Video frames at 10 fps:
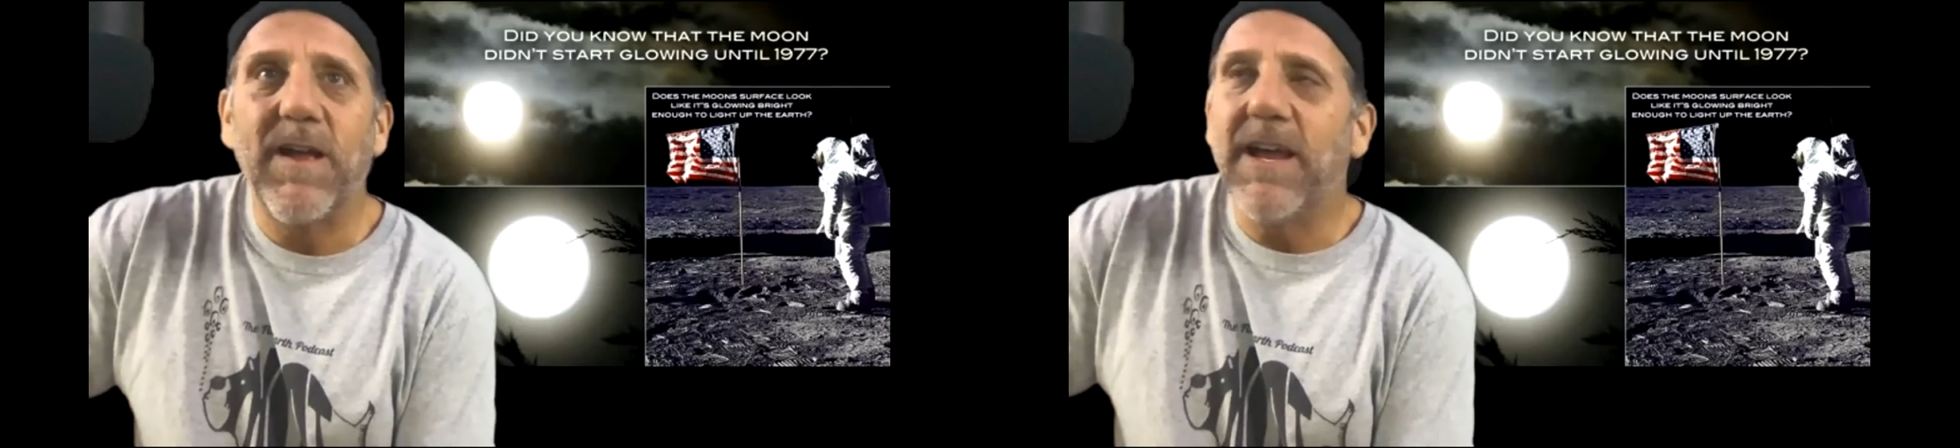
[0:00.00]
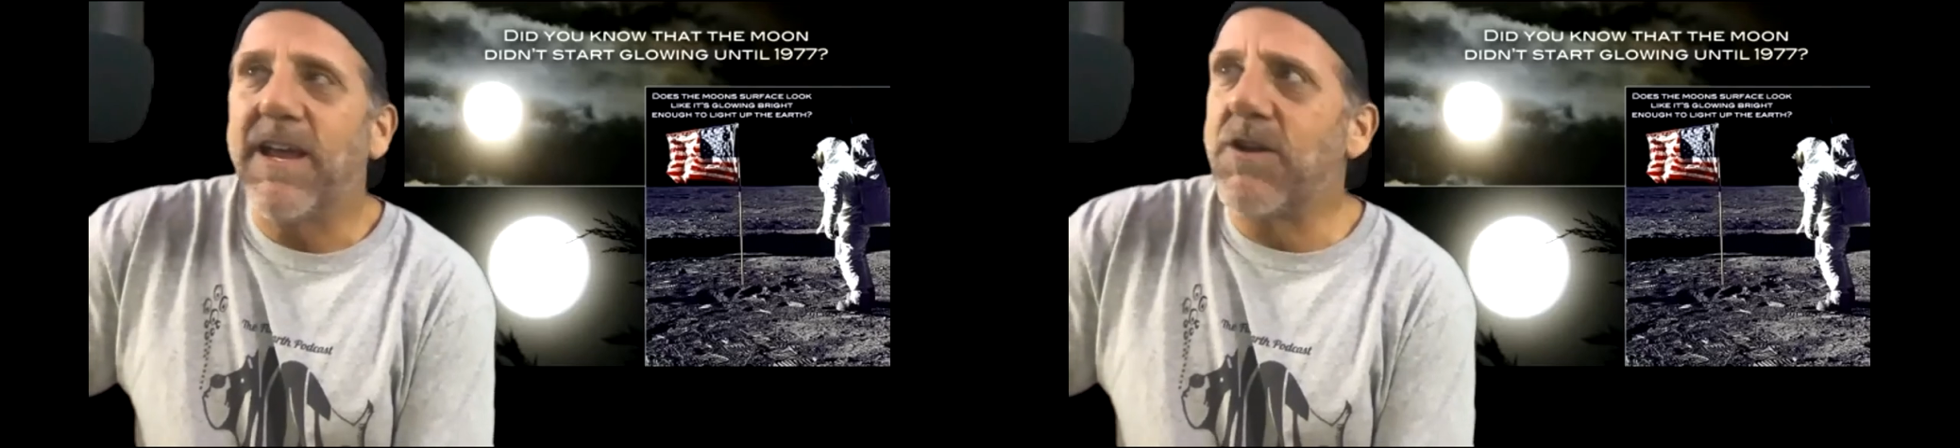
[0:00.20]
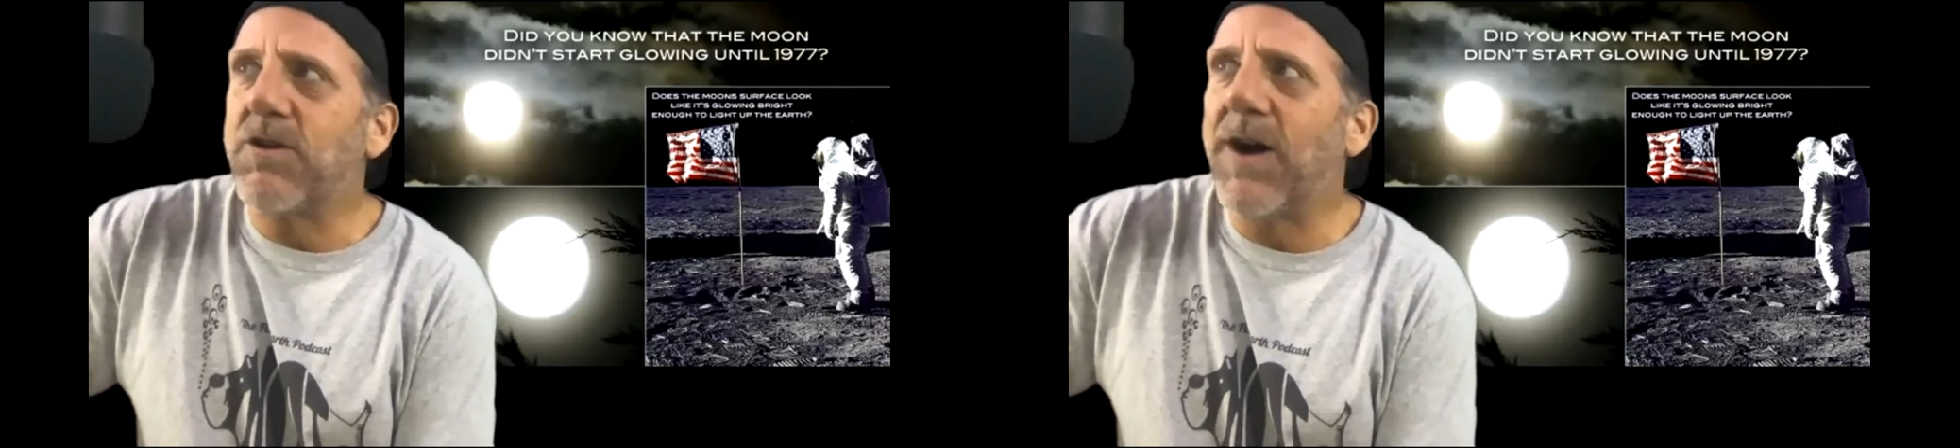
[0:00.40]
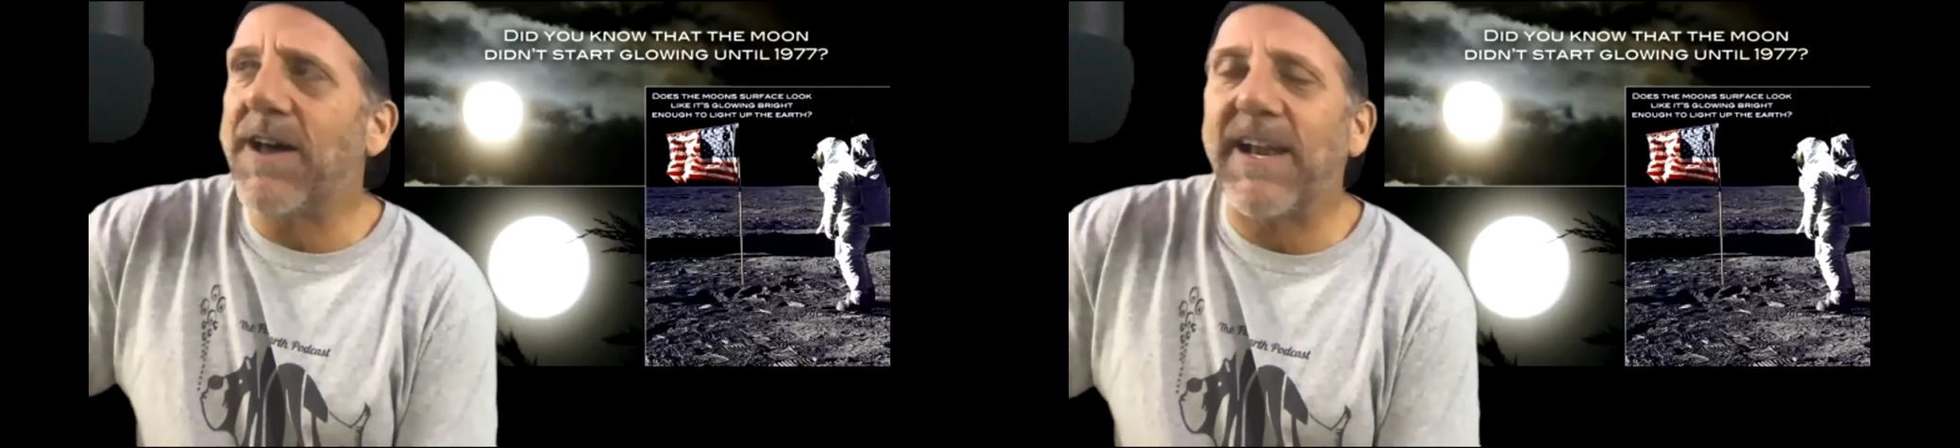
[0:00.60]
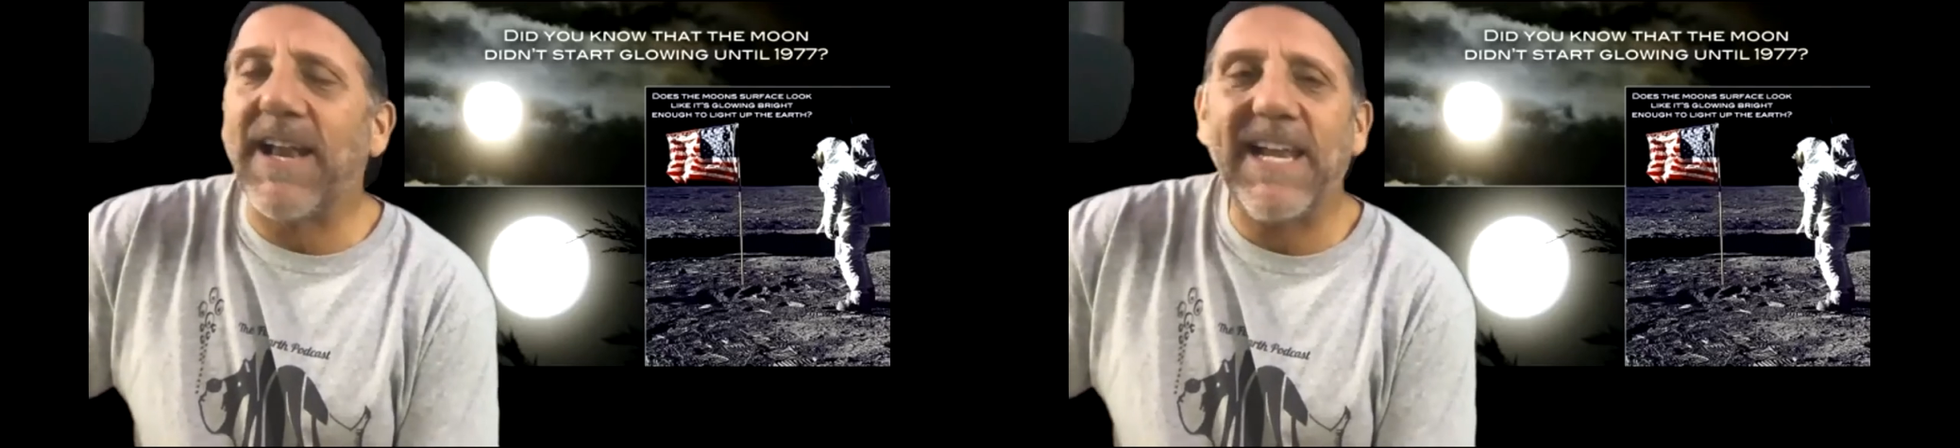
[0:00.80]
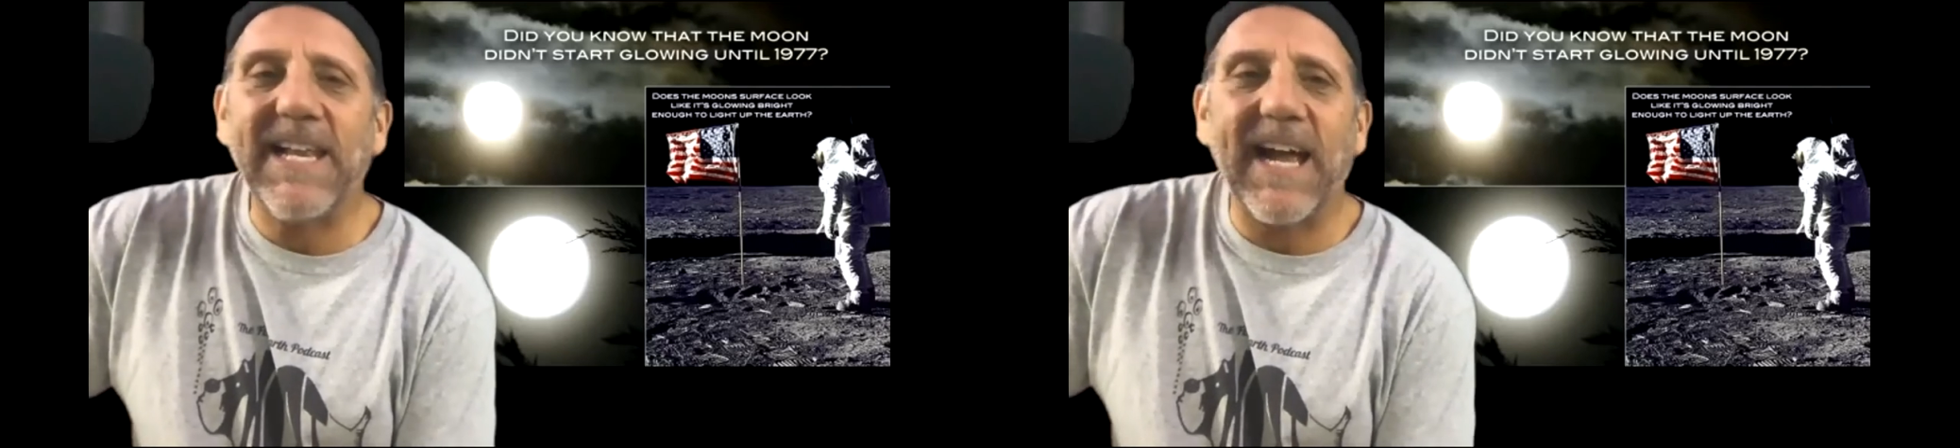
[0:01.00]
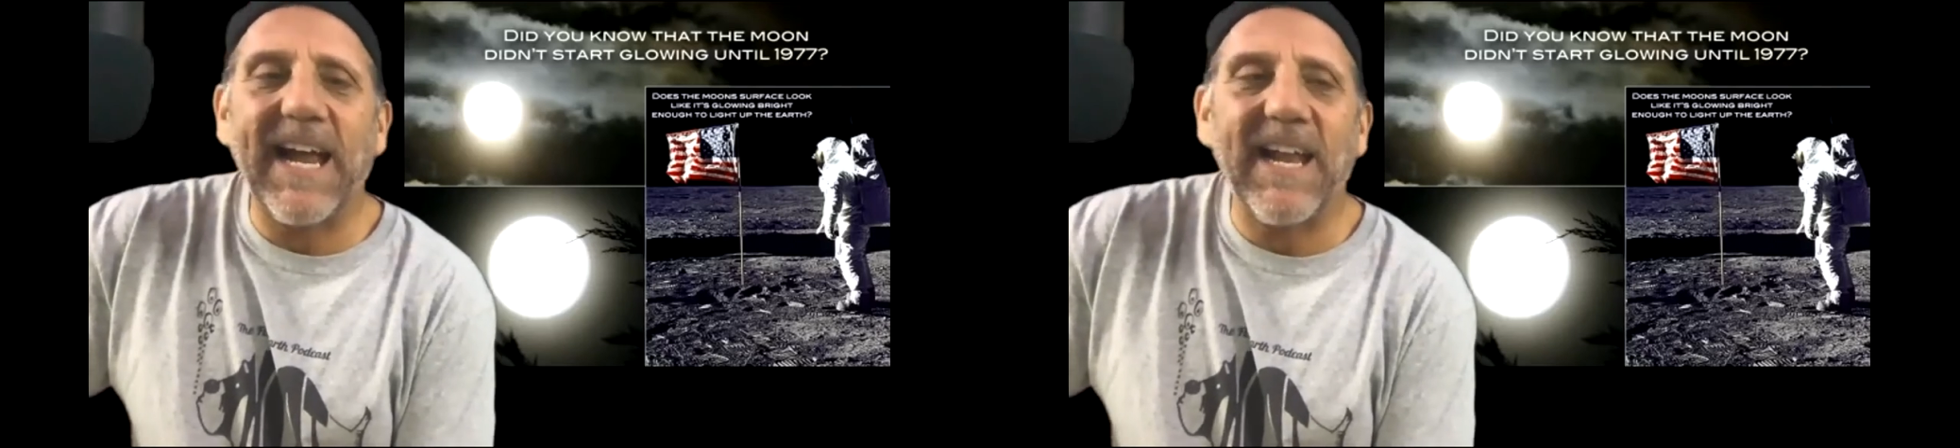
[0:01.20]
you go out on any night